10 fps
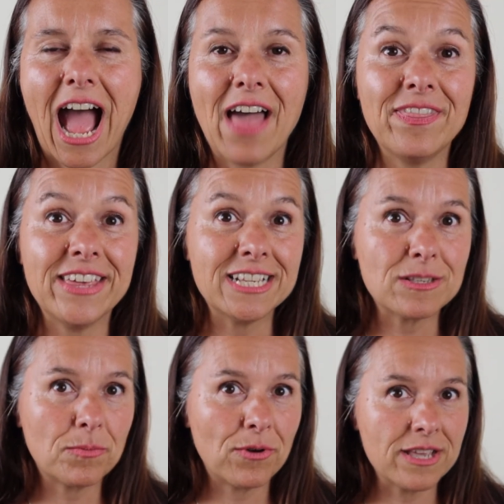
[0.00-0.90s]
And
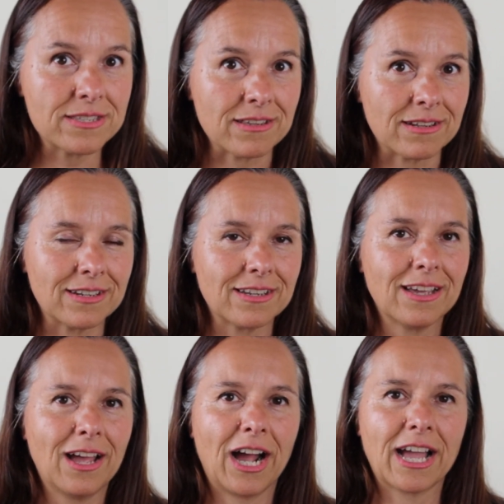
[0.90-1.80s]
this present
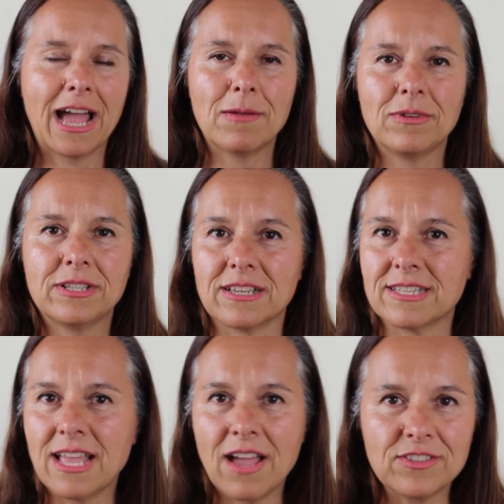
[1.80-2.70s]
can
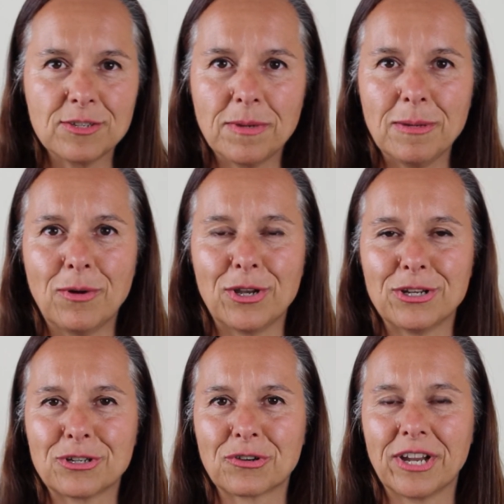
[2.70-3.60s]
doesn't have to be
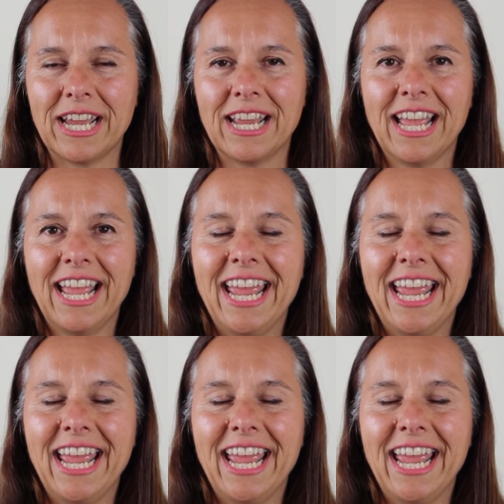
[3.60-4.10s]
monetary.